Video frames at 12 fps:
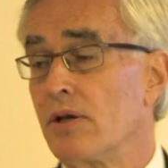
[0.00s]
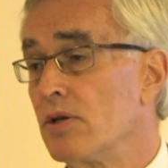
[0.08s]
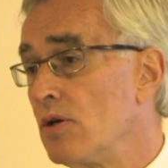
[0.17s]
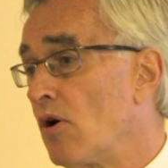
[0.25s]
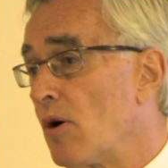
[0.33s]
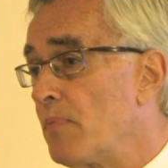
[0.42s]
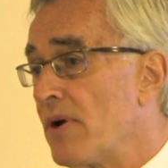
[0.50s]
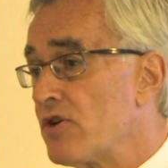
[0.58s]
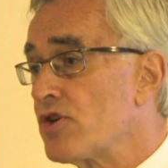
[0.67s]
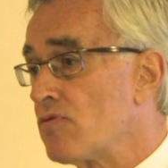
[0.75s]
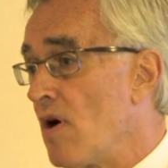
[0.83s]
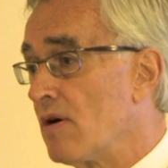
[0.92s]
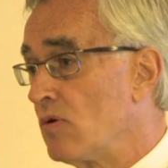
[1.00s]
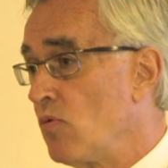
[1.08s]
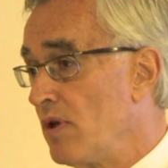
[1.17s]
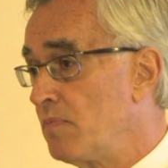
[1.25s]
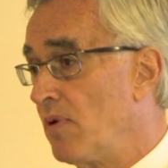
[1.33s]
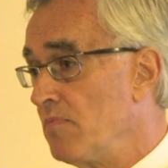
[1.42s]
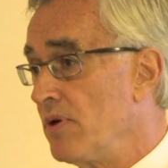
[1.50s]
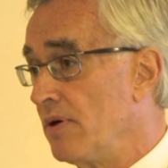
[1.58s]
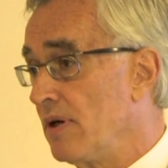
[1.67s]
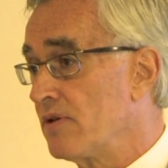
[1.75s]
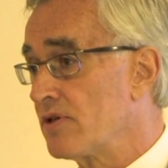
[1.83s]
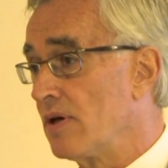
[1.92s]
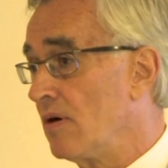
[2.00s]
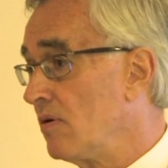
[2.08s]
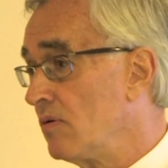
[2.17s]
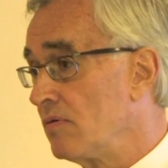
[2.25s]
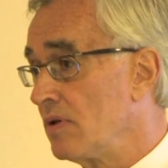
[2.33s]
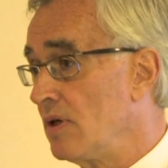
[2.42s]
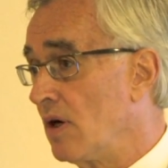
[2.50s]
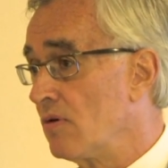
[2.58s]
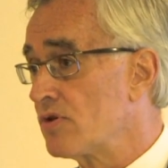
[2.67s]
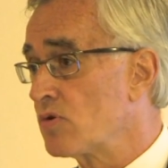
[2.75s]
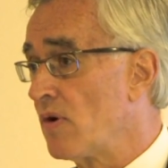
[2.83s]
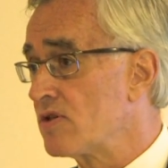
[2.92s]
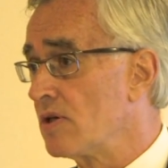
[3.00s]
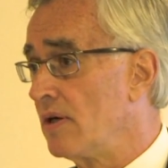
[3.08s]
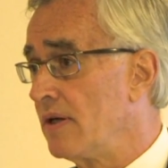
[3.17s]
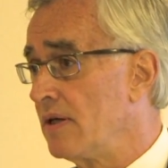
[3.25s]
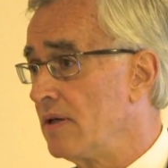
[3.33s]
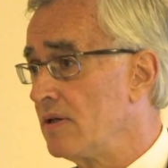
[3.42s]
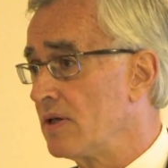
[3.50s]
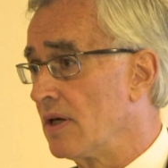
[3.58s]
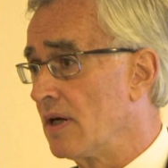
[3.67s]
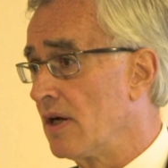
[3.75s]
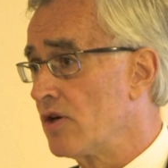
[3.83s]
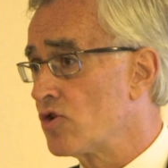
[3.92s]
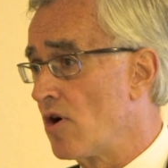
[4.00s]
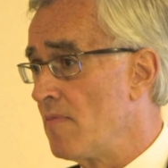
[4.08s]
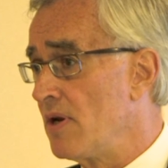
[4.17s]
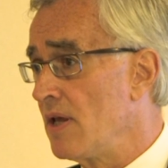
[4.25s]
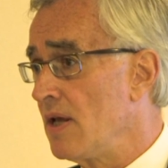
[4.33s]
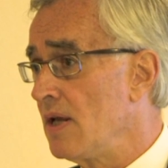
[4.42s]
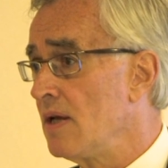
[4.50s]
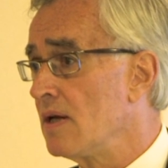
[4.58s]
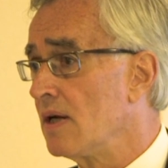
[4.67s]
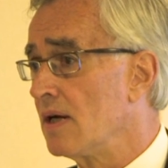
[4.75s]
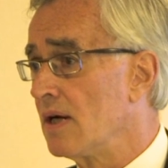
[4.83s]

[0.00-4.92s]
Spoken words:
Europe has shrunk with Bermuda. So, Switzerland, Germany,